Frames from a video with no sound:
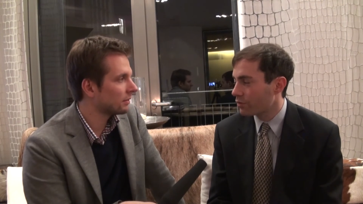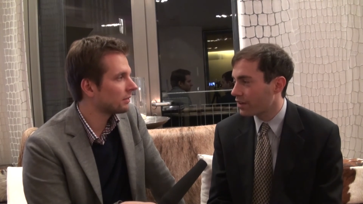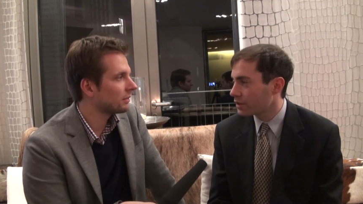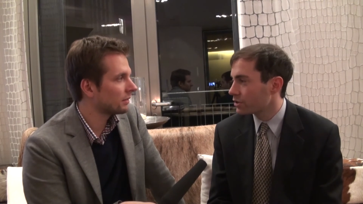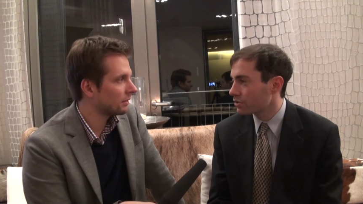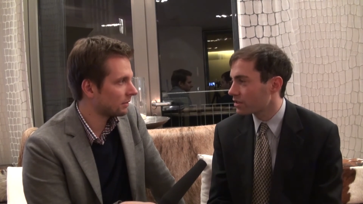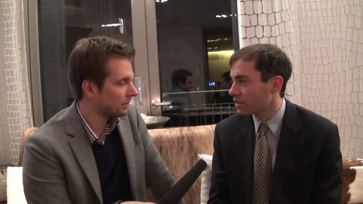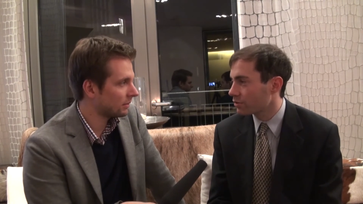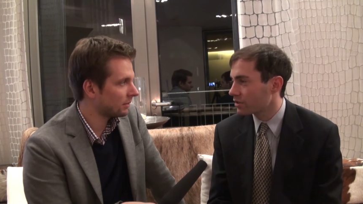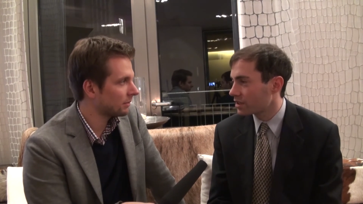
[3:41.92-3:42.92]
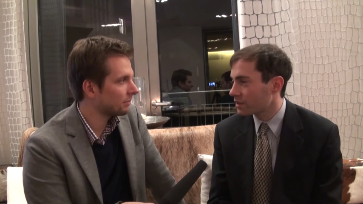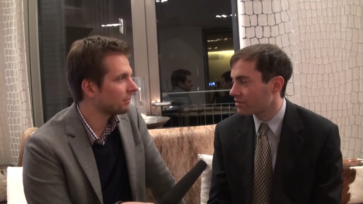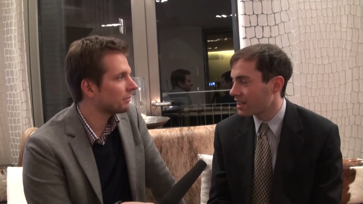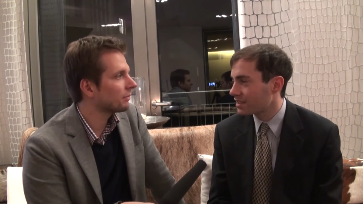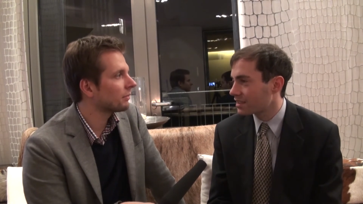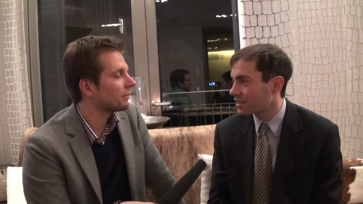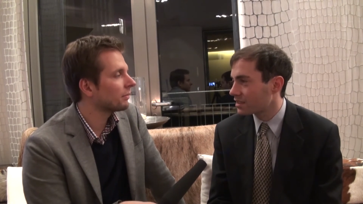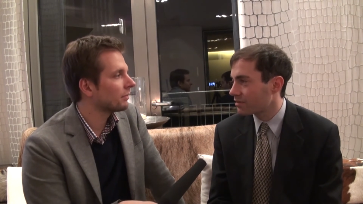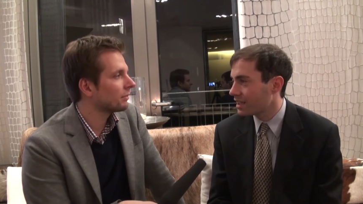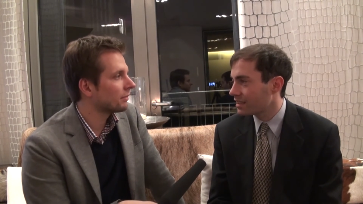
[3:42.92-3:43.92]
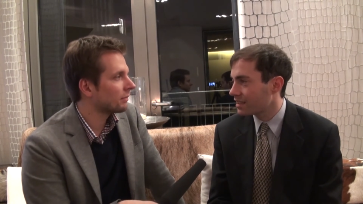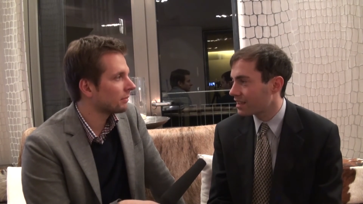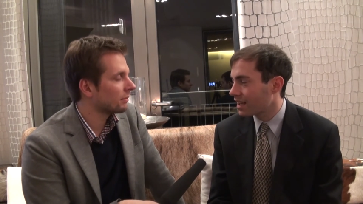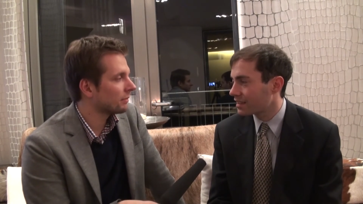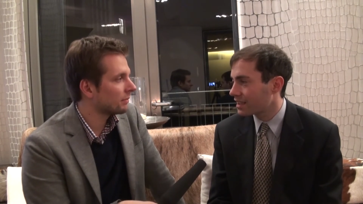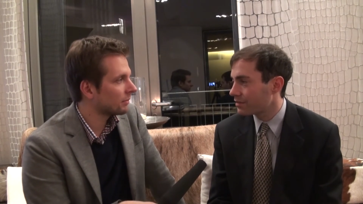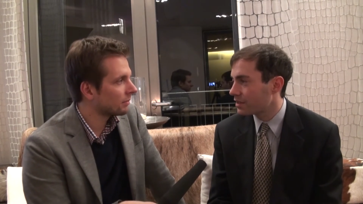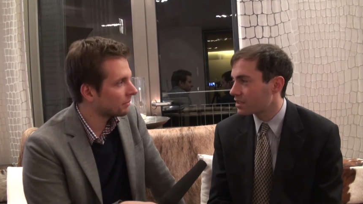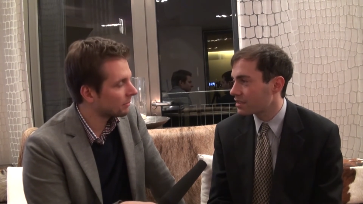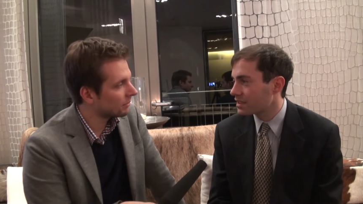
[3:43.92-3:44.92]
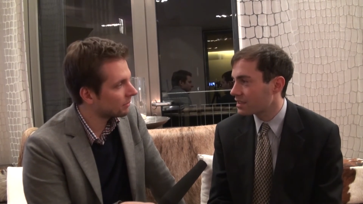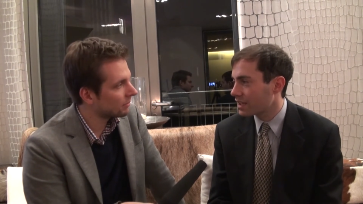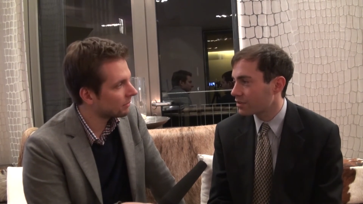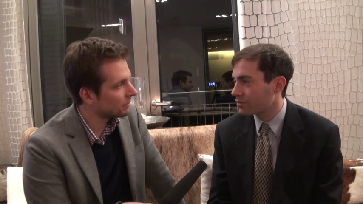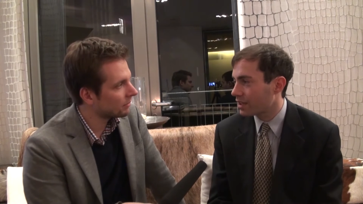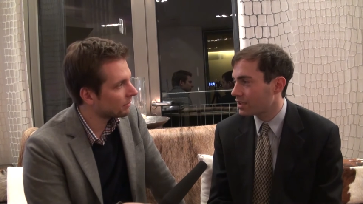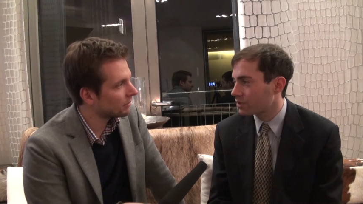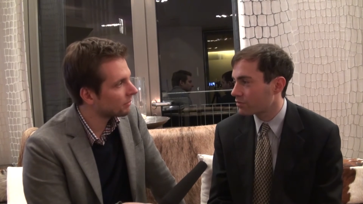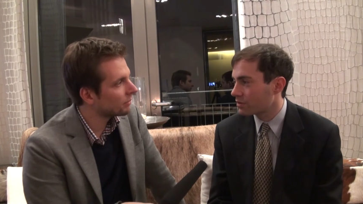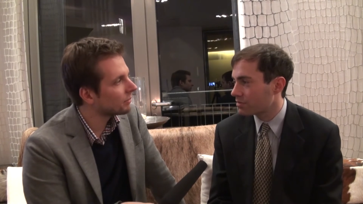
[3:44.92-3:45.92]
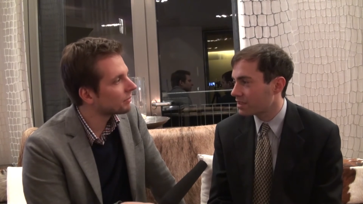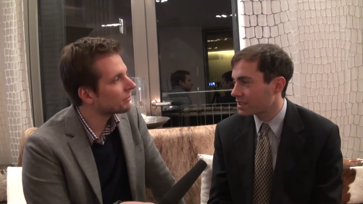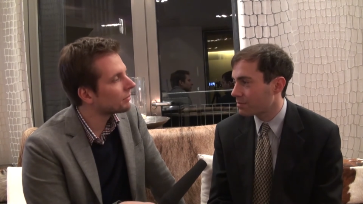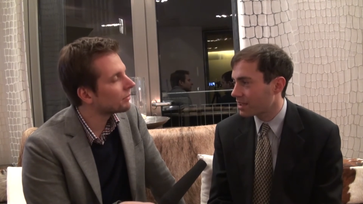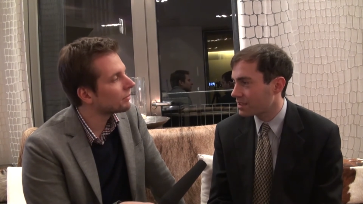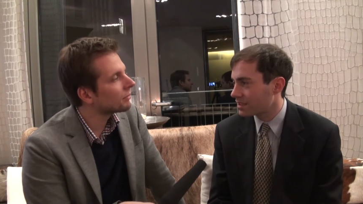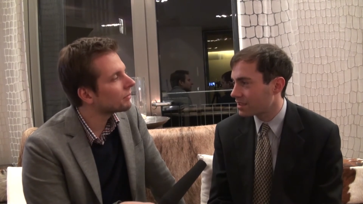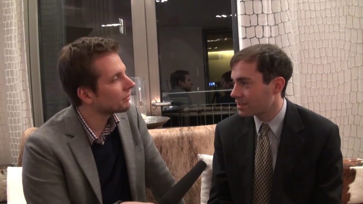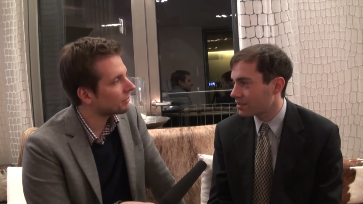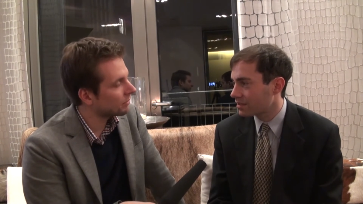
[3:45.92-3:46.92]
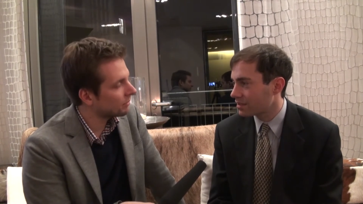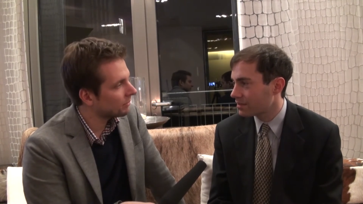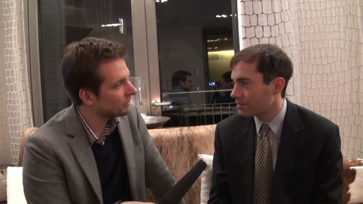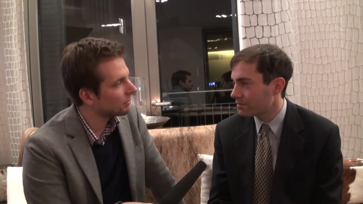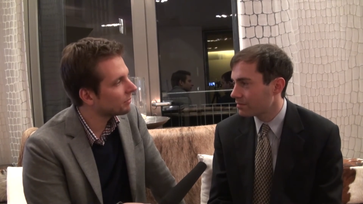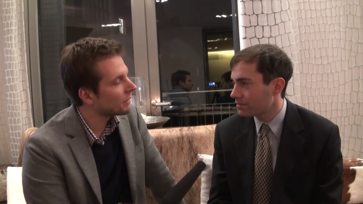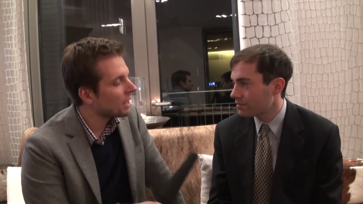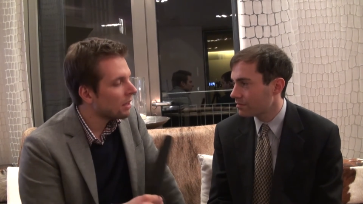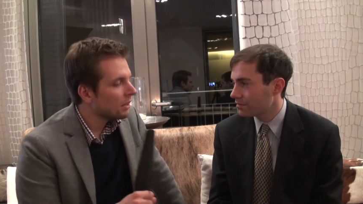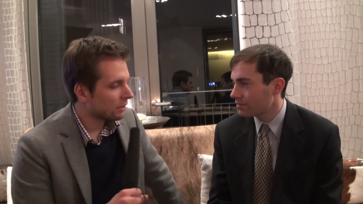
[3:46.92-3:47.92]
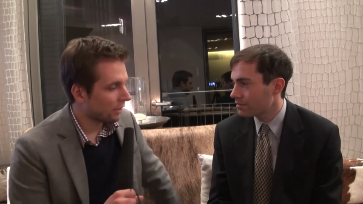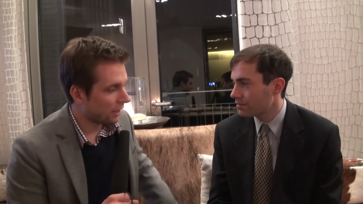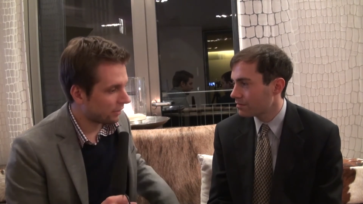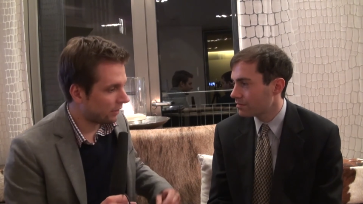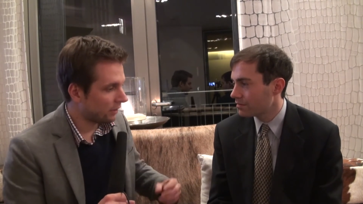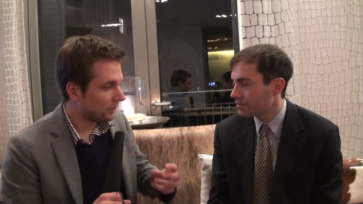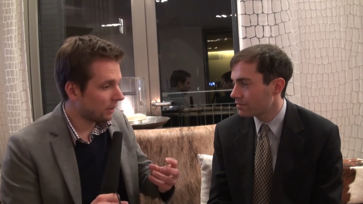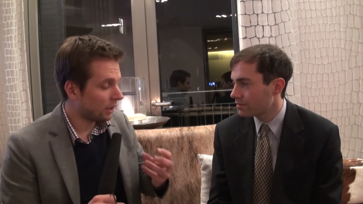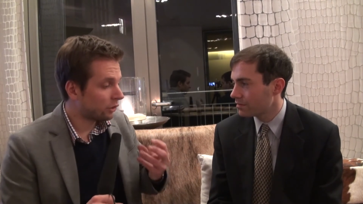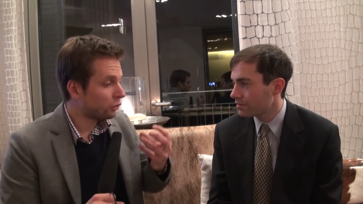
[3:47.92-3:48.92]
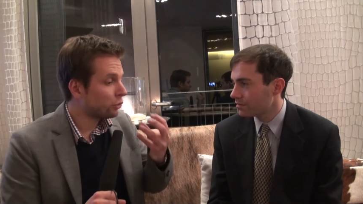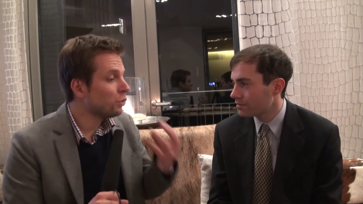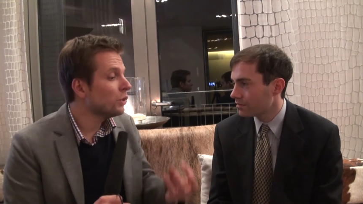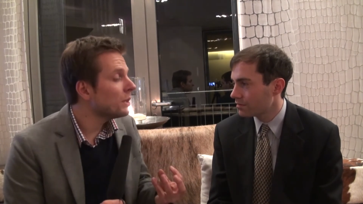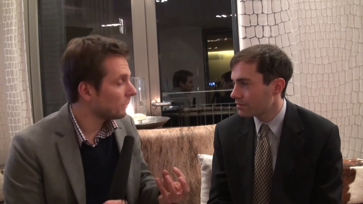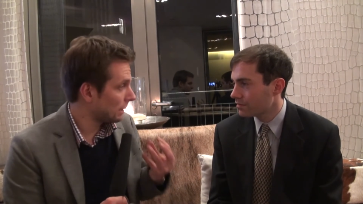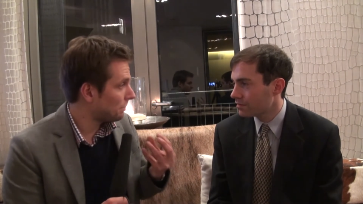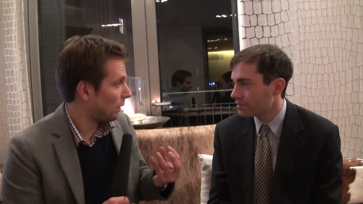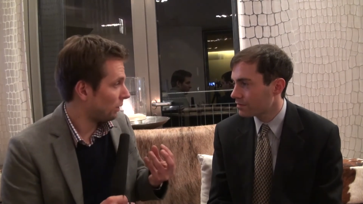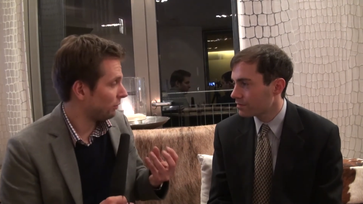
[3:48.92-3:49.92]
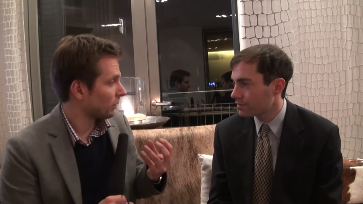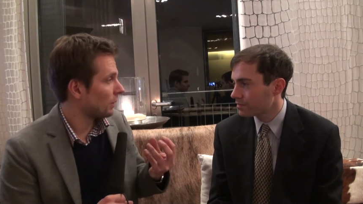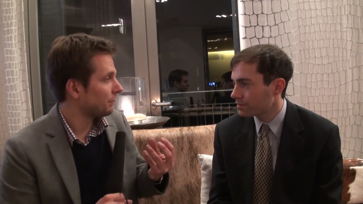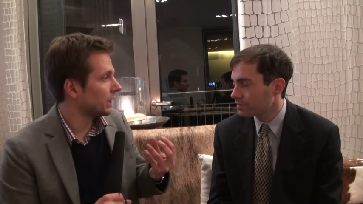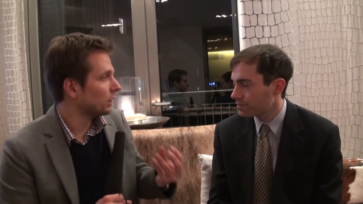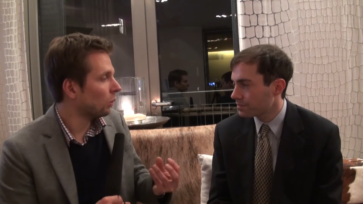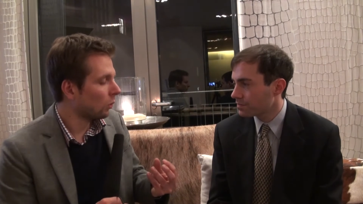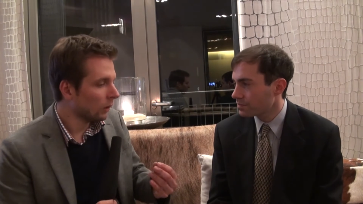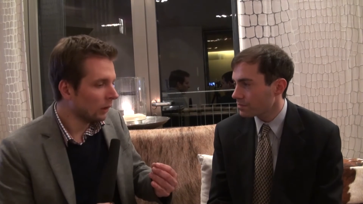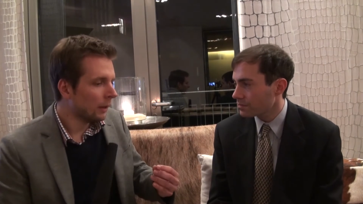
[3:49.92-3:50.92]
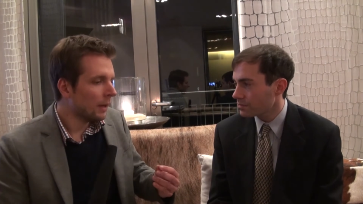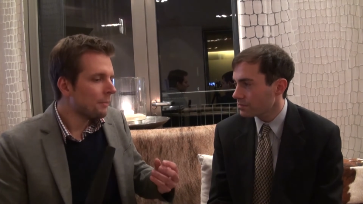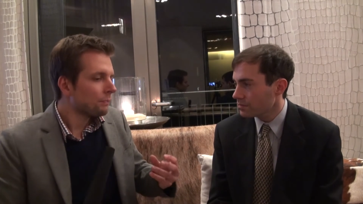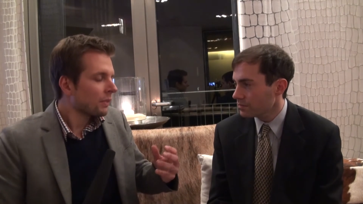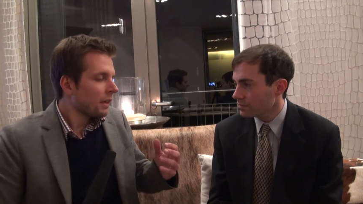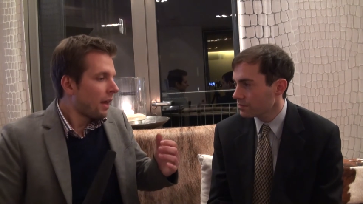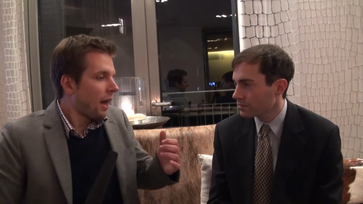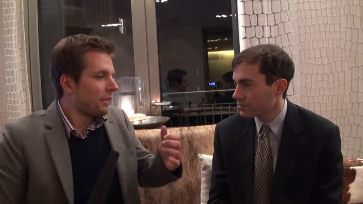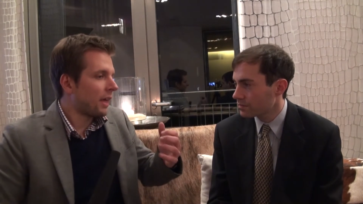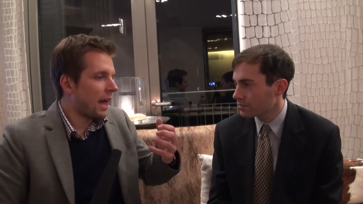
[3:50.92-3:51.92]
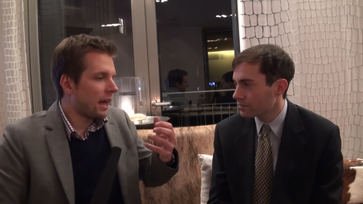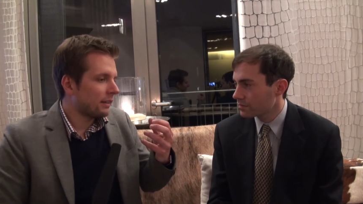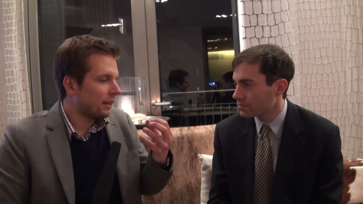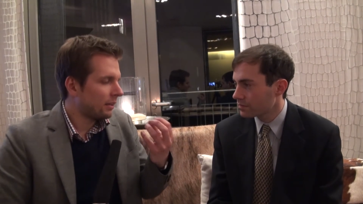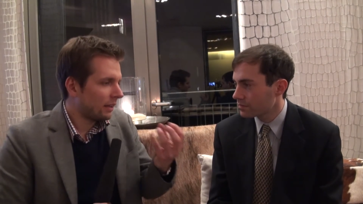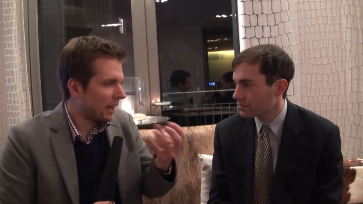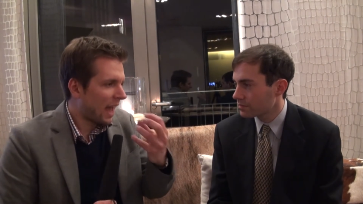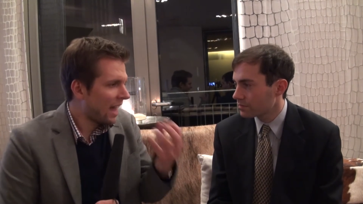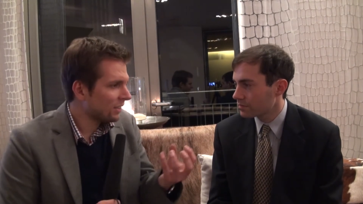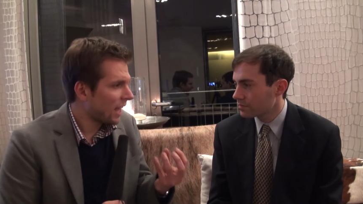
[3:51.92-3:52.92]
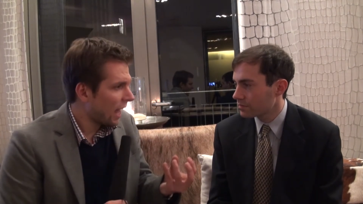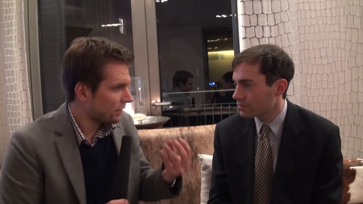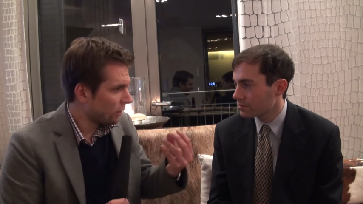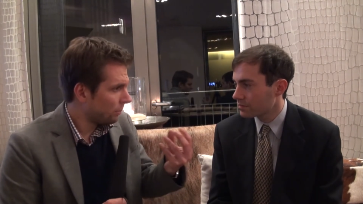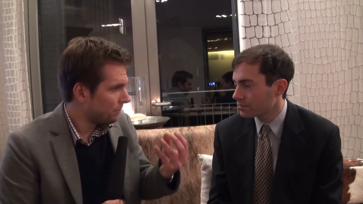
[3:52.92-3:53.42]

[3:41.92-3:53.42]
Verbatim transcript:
Speaker 1: failure to lower their prices in the way that online efficiencies otherwise would be expected to yield. Mm -hmm.
Speaker 2: So there's this extremely powerful company, Google, that has had no